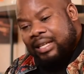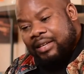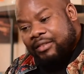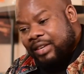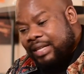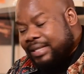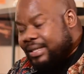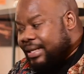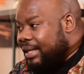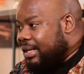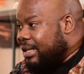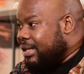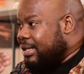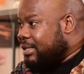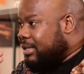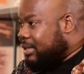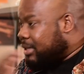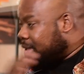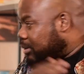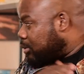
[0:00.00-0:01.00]
Give us a
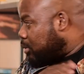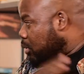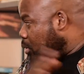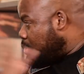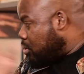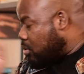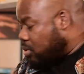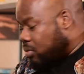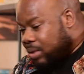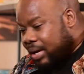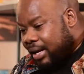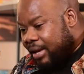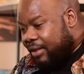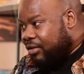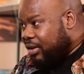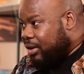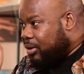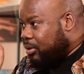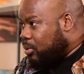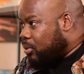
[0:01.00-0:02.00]
list. Go
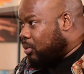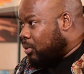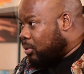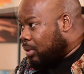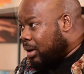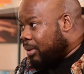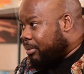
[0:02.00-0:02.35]
wherever you go.